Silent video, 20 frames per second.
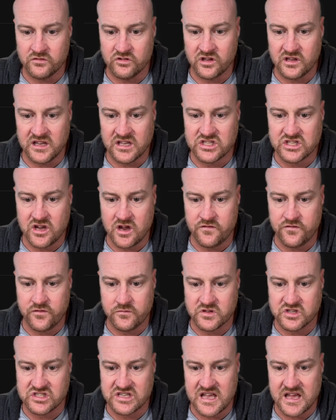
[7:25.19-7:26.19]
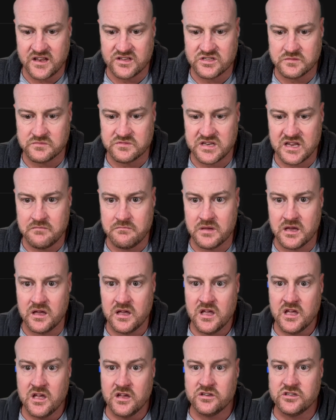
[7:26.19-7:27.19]
So let's go from the start of September
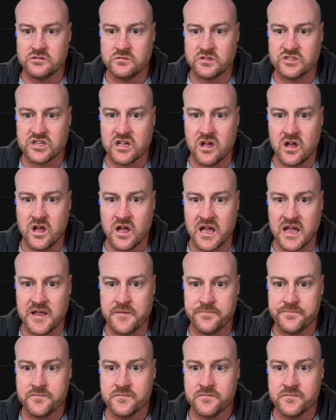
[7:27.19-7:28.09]
to its high.